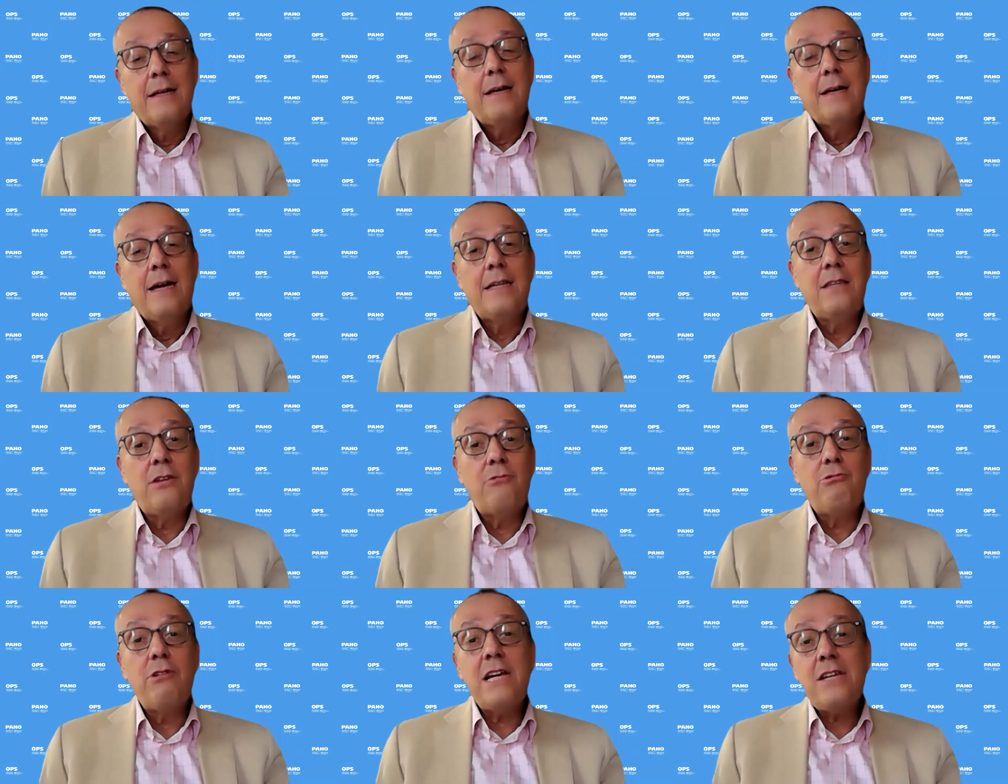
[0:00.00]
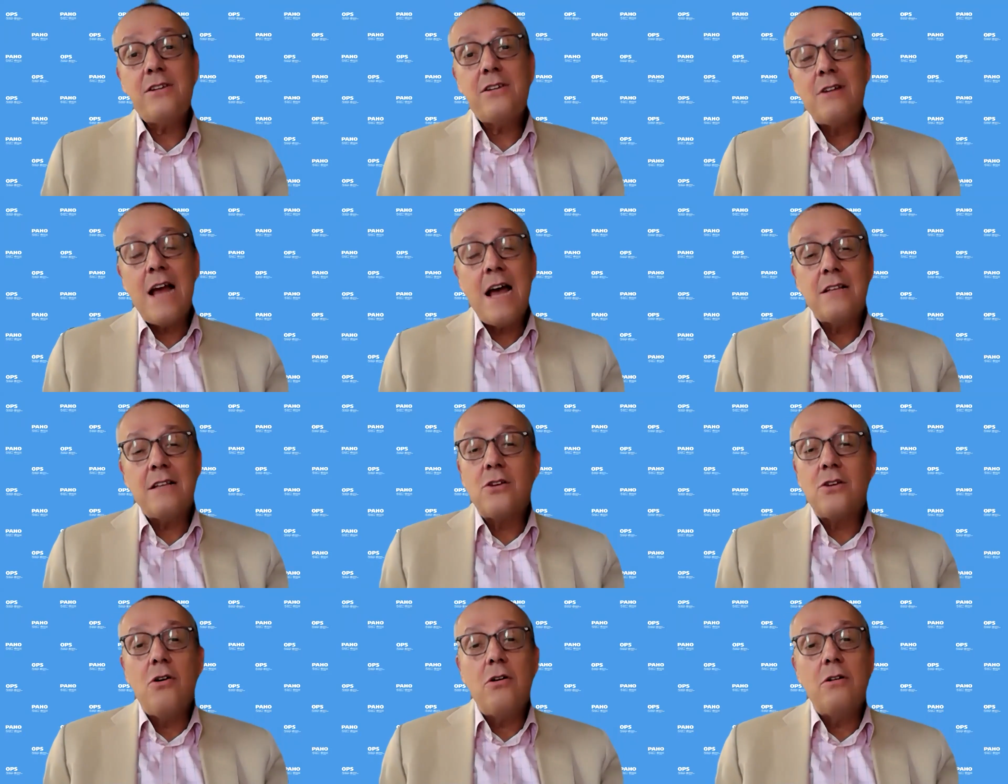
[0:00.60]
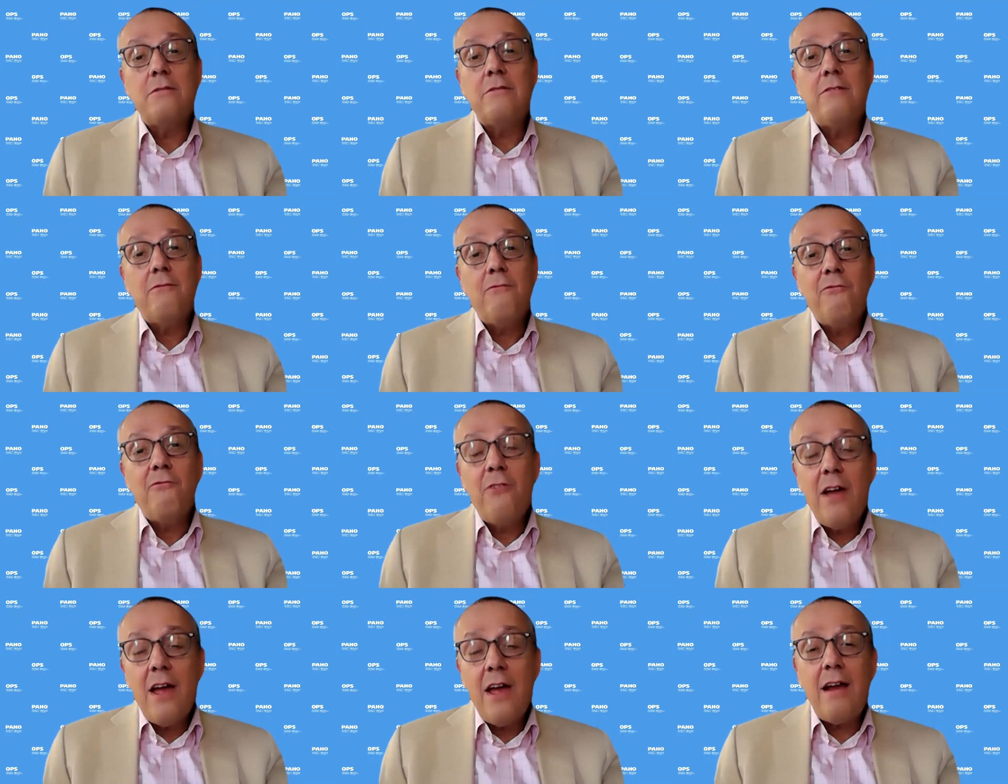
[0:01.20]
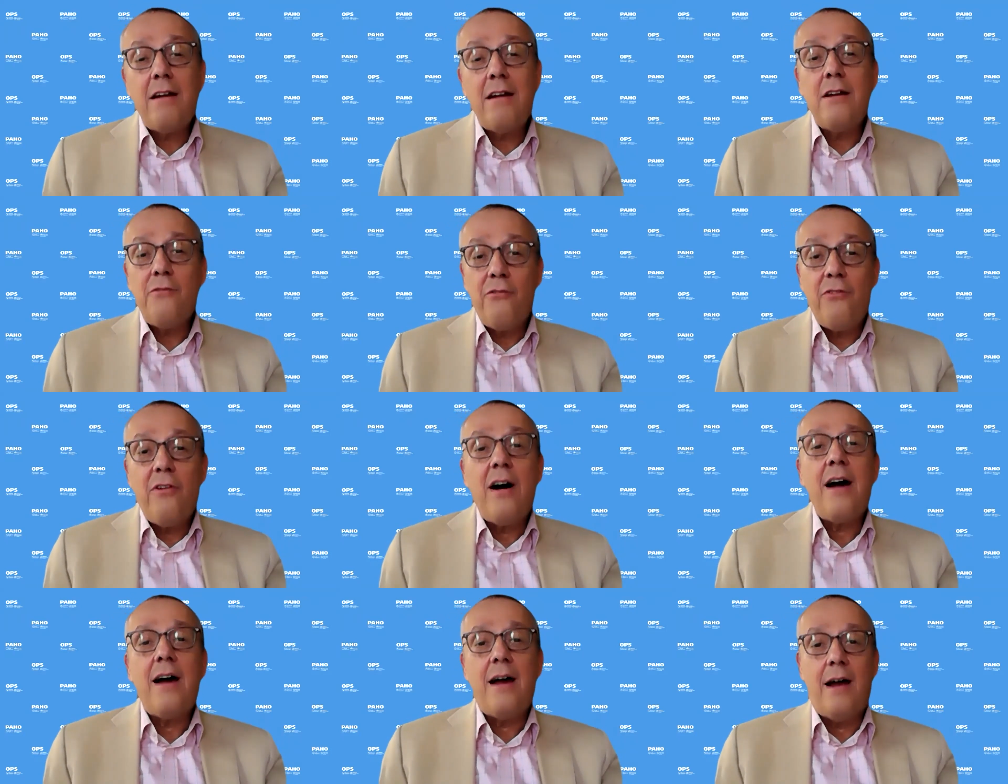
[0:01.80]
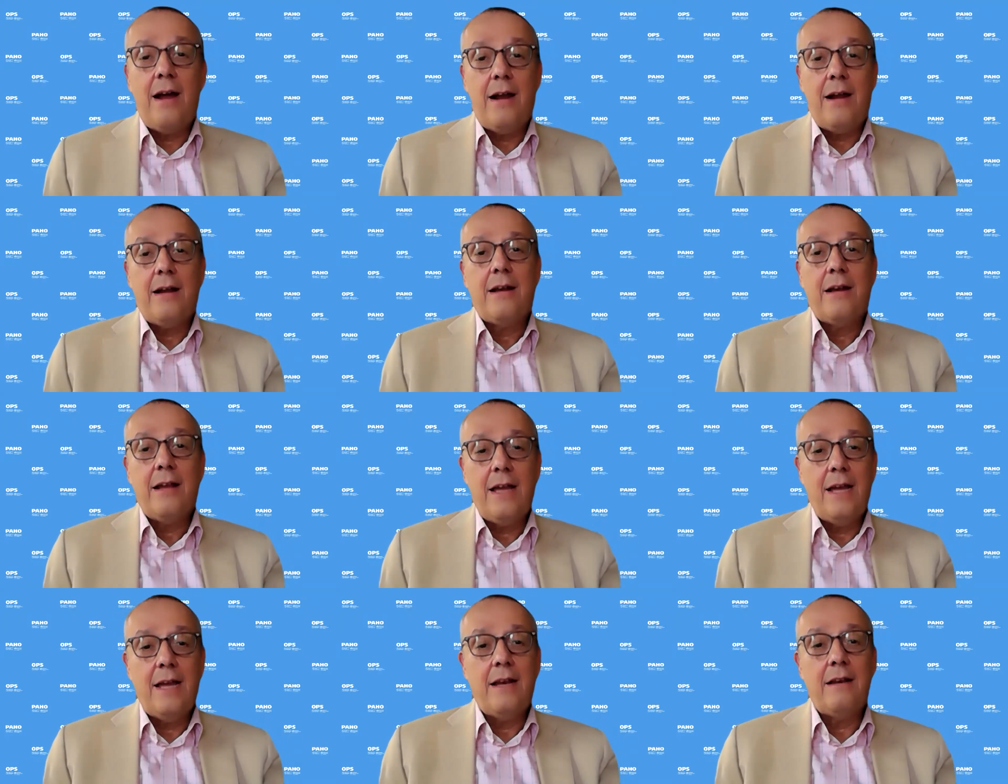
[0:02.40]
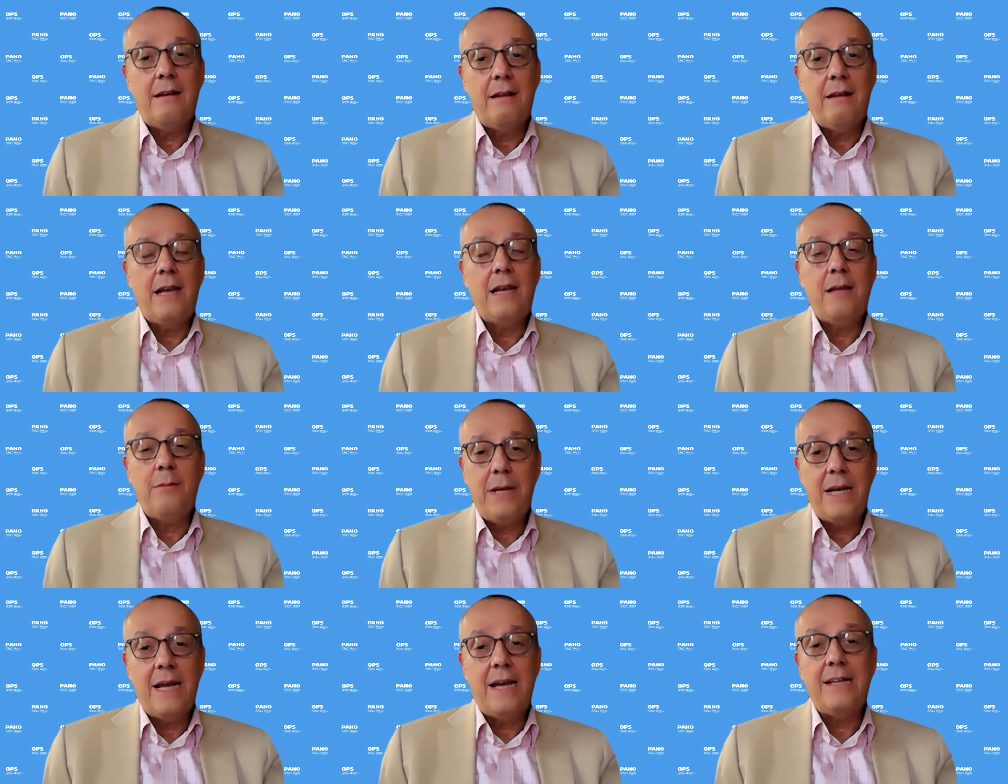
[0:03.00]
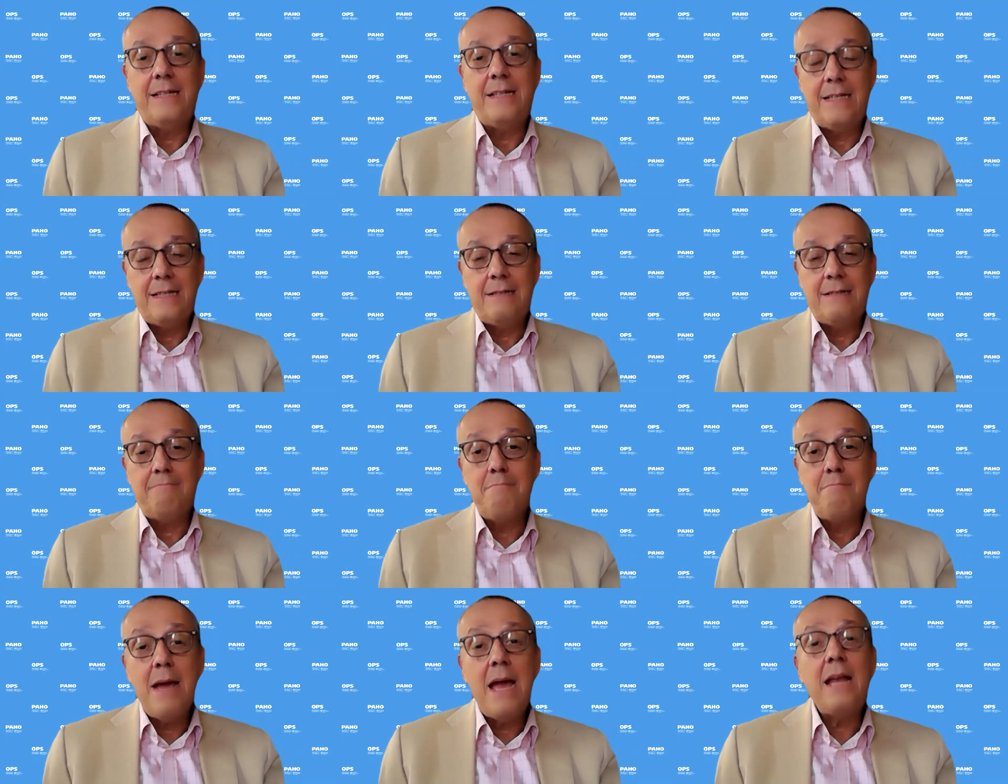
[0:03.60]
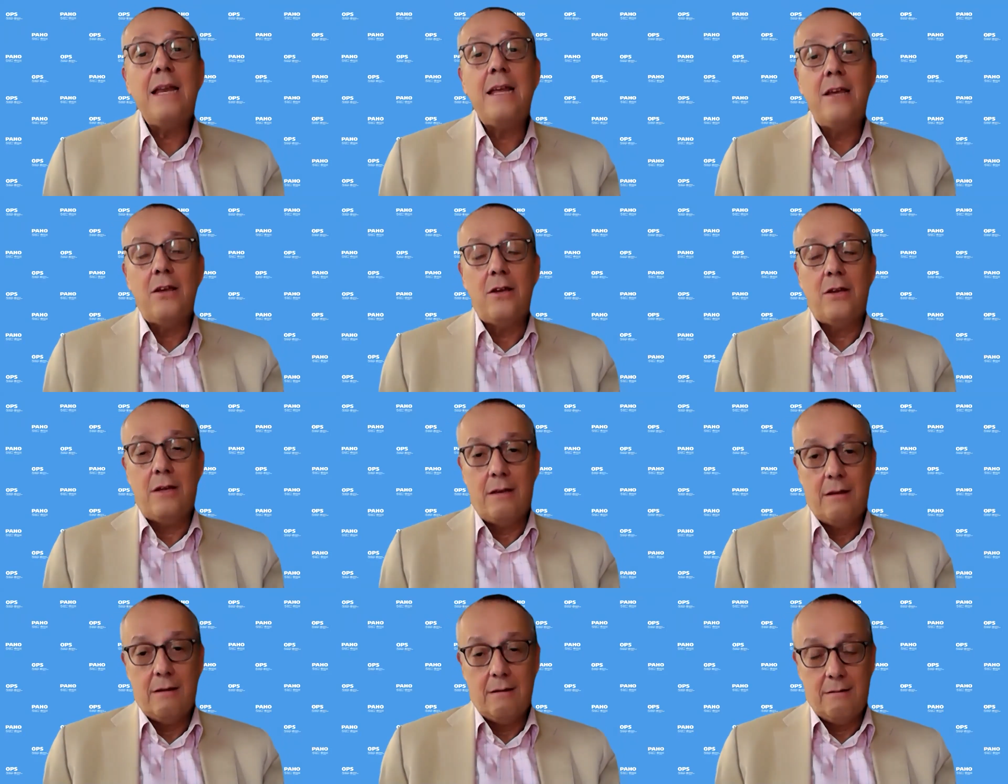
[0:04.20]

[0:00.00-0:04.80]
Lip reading: And the region has gone very far in eliminating many